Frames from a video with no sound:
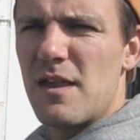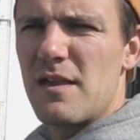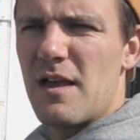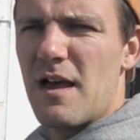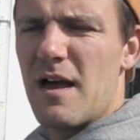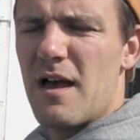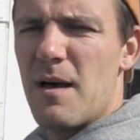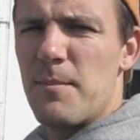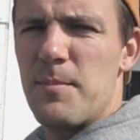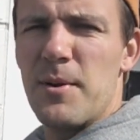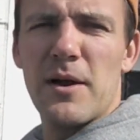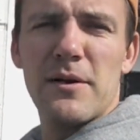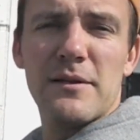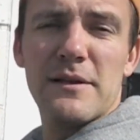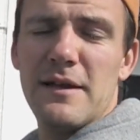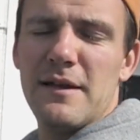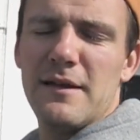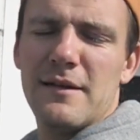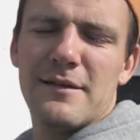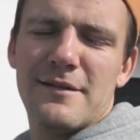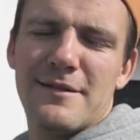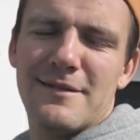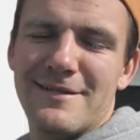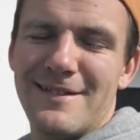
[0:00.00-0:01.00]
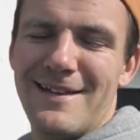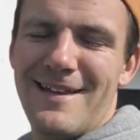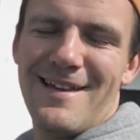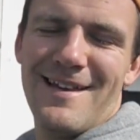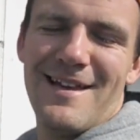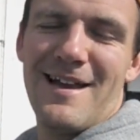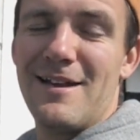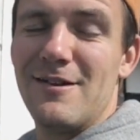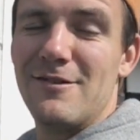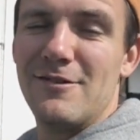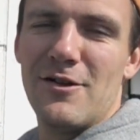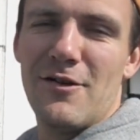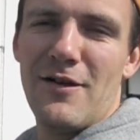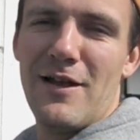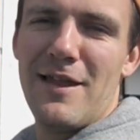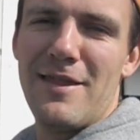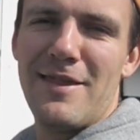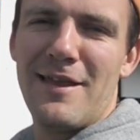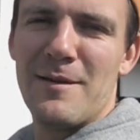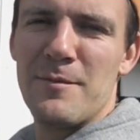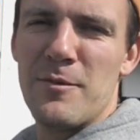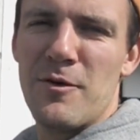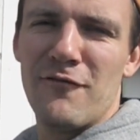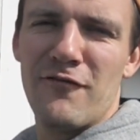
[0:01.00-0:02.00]
apparently I don't know
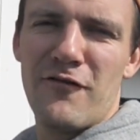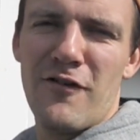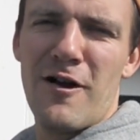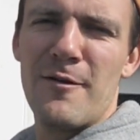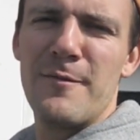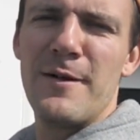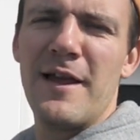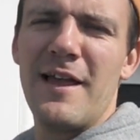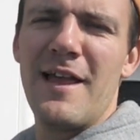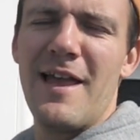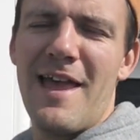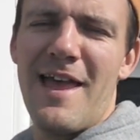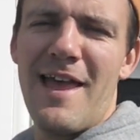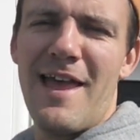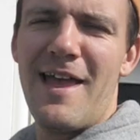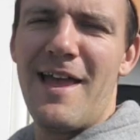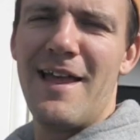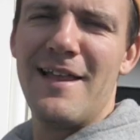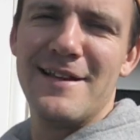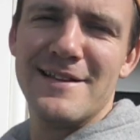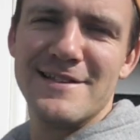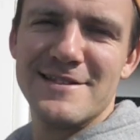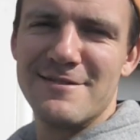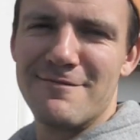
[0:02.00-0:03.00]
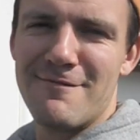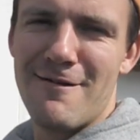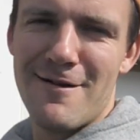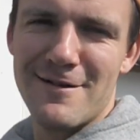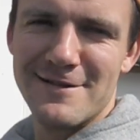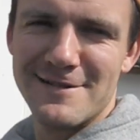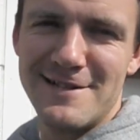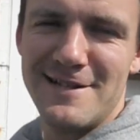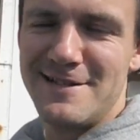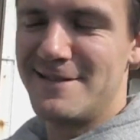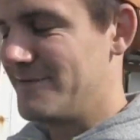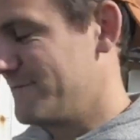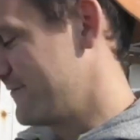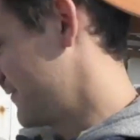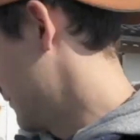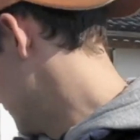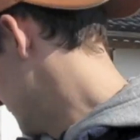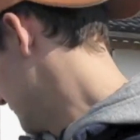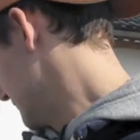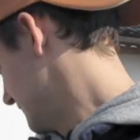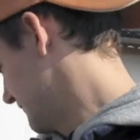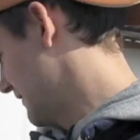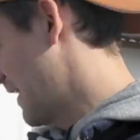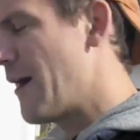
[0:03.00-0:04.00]
anything about farming, and it's the wrong season for
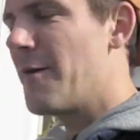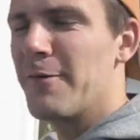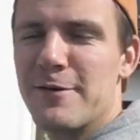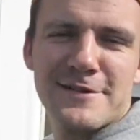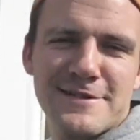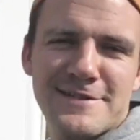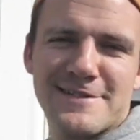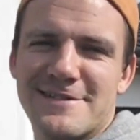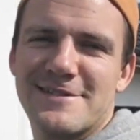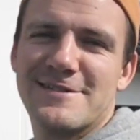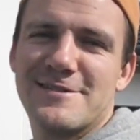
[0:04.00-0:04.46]
those flowers.